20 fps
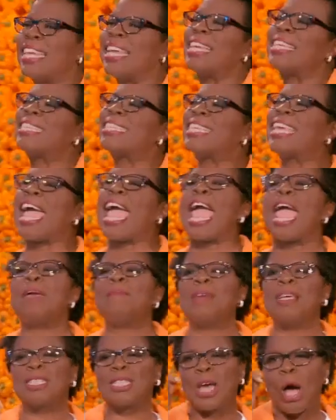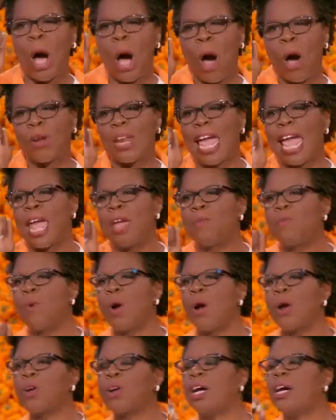This game is called a
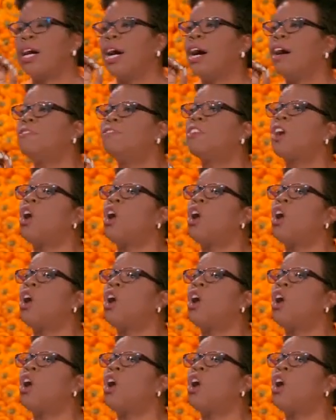work of